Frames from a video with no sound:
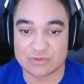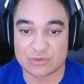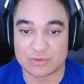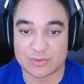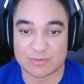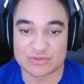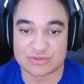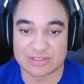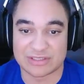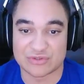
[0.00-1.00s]
you do pretty much
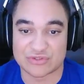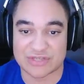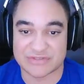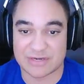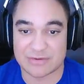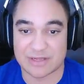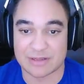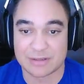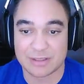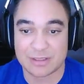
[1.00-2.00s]
in the chest area.
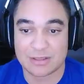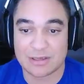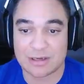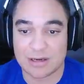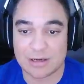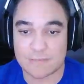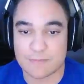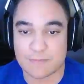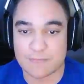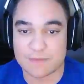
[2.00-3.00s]

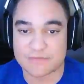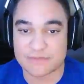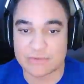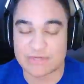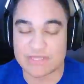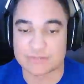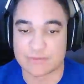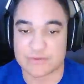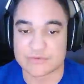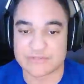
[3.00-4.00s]
So it's
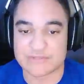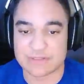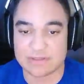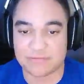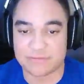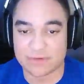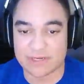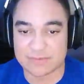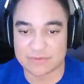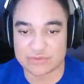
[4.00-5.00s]
one of those things that if you are
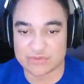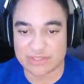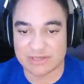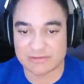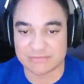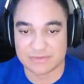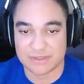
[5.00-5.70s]
able to just kind of